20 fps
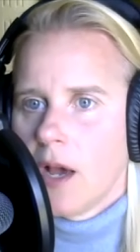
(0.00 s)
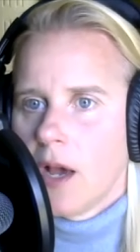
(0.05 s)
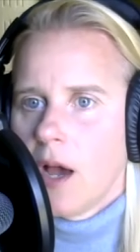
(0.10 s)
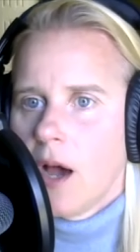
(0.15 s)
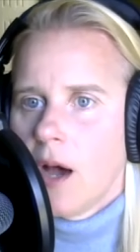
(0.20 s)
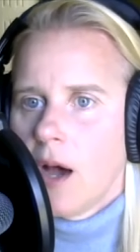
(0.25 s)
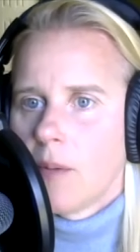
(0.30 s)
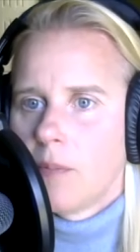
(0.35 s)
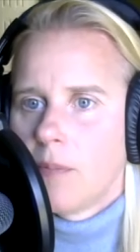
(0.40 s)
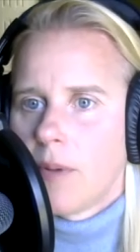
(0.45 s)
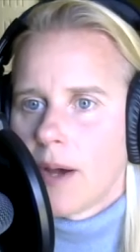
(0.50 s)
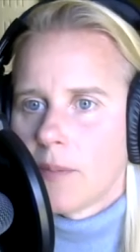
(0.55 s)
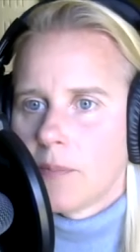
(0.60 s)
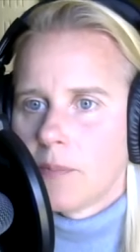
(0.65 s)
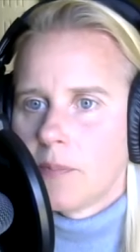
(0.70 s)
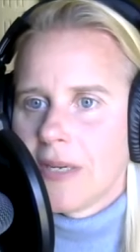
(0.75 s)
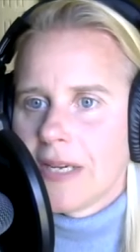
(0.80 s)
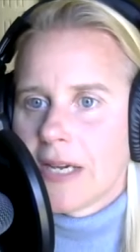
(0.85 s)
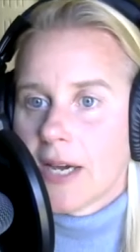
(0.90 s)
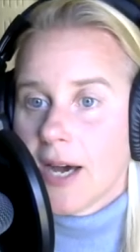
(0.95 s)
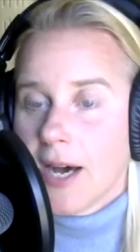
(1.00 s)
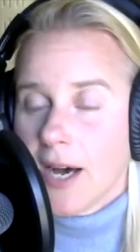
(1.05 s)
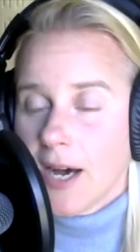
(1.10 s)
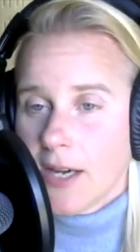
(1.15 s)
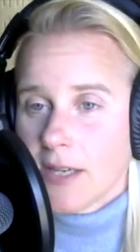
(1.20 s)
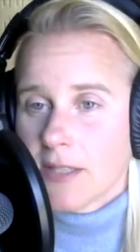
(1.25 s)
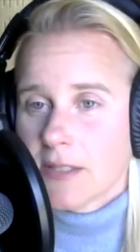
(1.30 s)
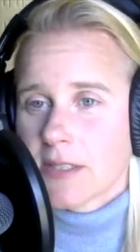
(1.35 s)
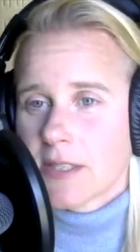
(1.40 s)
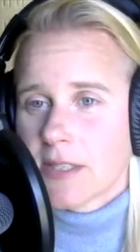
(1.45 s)
mm-hmm. but
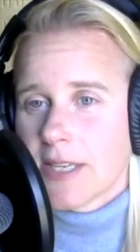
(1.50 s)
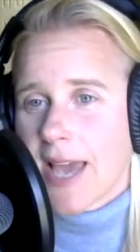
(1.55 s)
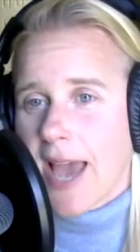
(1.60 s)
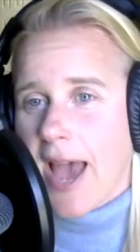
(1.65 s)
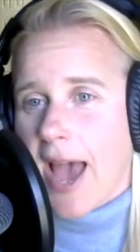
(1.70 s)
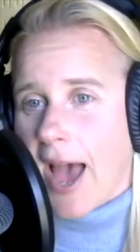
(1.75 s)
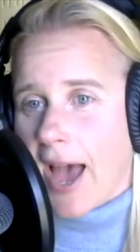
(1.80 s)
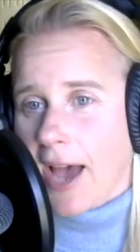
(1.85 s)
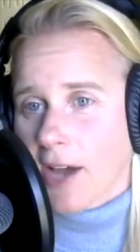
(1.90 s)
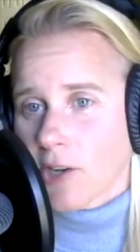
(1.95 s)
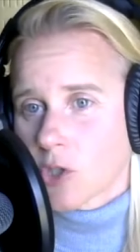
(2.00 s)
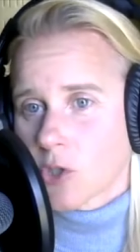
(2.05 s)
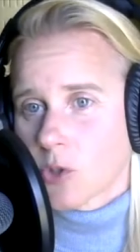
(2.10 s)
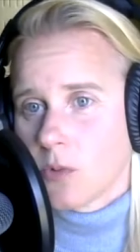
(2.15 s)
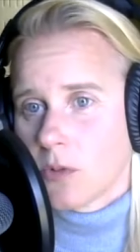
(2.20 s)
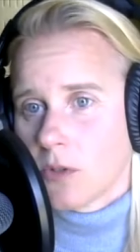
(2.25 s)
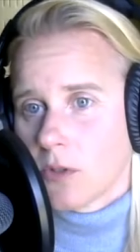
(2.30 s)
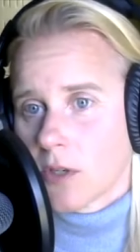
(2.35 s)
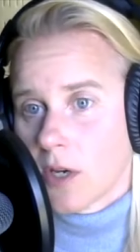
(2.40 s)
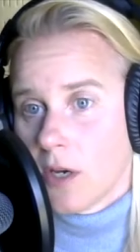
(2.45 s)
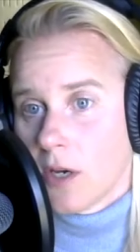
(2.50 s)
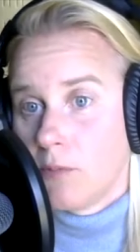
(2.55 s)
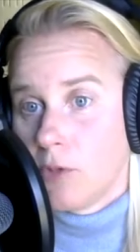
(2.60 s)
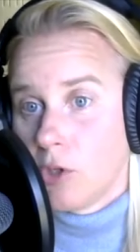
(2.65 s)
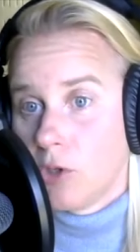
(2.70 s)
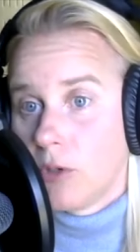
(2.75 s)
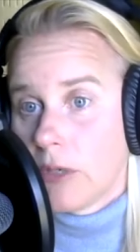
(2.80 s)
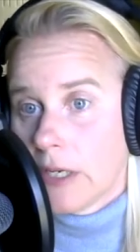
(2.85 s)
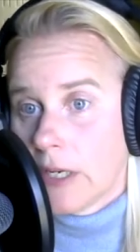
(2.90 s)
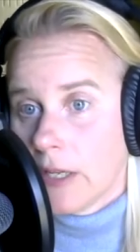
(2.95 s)
because the actual
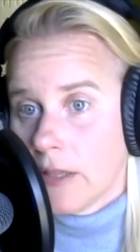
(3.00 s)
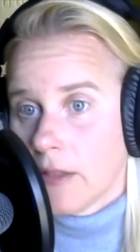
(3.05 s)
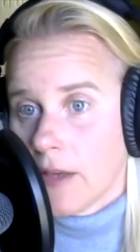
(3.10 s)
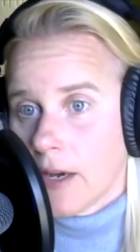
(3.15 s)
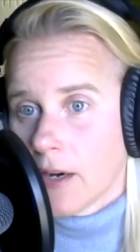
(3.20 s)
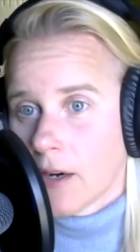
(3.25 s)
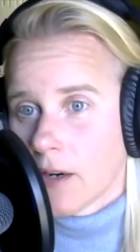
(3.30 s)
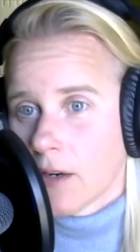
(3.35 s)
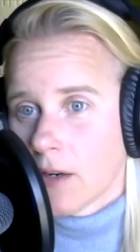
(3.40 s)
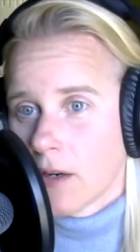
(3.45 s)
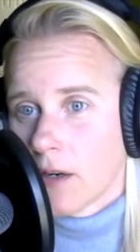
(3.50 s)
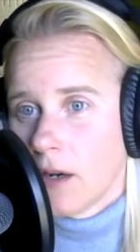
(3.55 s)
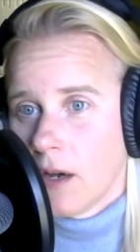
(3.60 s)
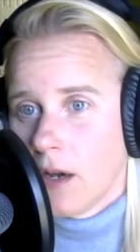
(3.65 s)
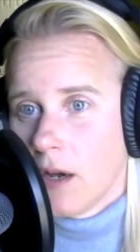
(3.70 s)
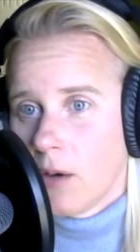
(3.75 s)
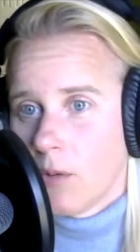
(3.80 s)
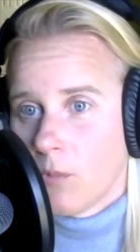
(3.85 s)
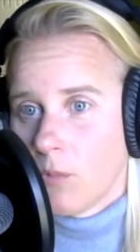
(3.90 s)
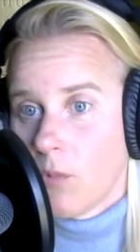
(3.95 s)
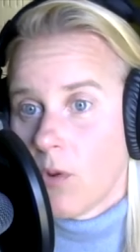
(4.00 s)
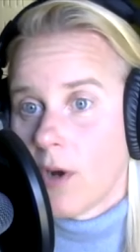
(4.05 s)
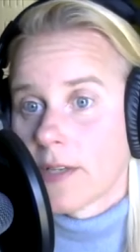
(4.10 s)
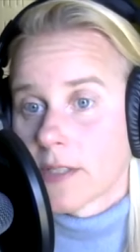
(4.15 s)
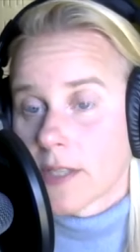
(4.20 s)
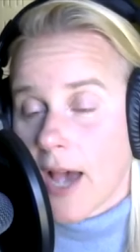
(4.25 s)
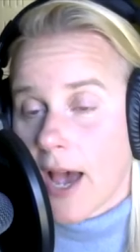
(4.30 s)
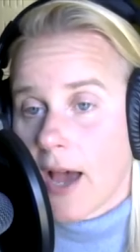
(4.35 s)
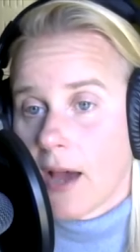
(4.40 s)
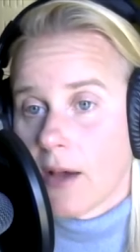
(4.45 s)
community there
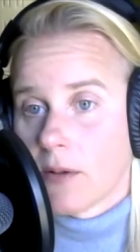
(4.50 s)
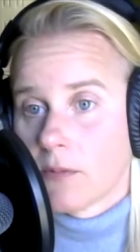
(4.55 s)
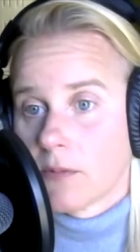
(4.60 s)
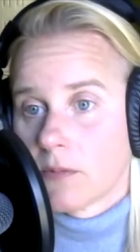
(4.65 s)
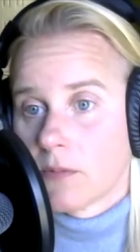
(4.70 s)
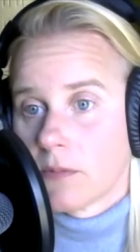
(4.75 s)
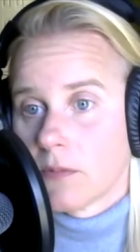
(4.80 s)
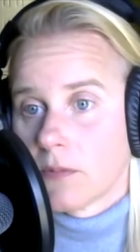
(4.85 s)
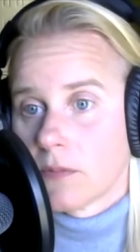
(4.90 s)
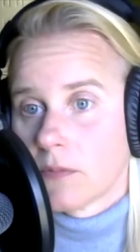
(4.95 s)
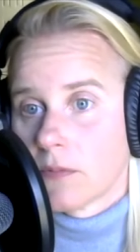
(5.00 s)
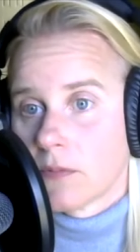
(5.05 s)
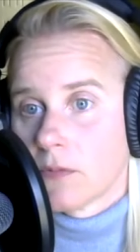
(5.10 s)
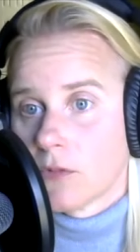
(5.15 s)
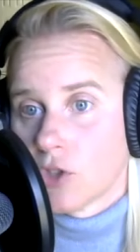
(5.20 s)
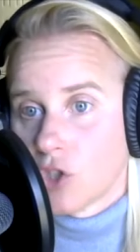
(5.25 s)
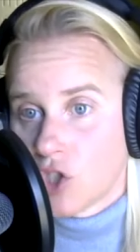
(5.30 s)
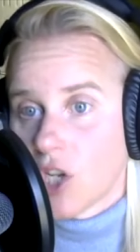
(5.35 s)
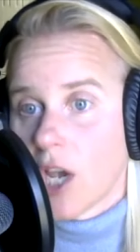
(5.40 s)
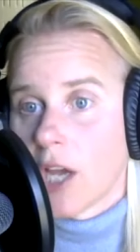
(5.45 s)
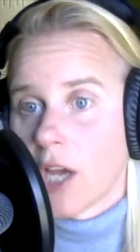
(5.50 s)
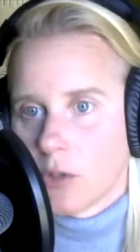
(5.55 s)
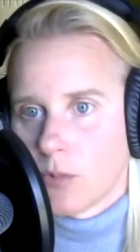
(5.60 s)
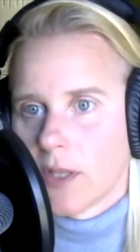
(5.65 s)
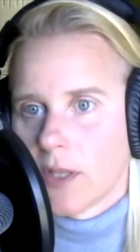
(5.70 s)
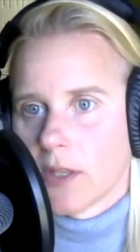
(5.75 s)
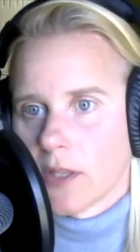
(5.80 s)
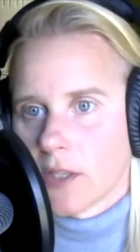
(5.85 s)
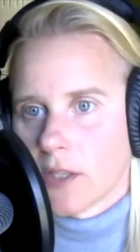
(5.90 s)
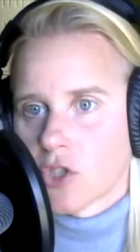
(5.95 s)
was
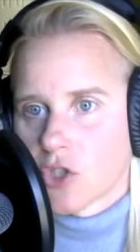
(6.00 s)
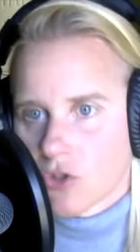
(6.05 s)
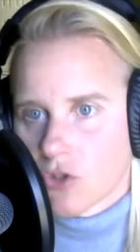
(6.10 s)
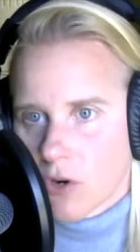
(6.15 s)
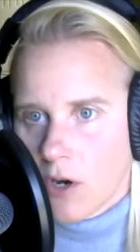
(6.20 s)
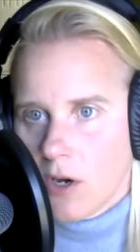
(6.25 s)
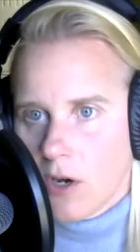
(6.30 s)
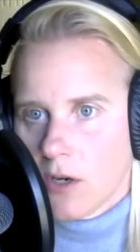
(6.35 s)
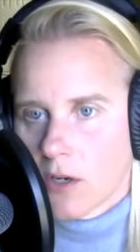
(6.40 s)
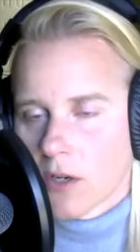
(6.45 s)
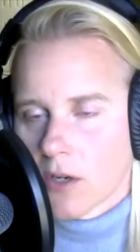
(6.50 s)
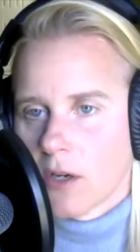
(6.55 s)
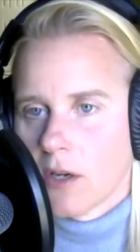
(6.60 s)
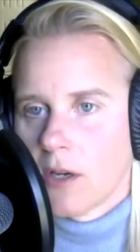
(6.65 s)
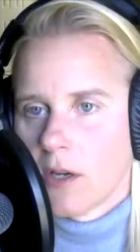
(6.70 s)
genuinely strong,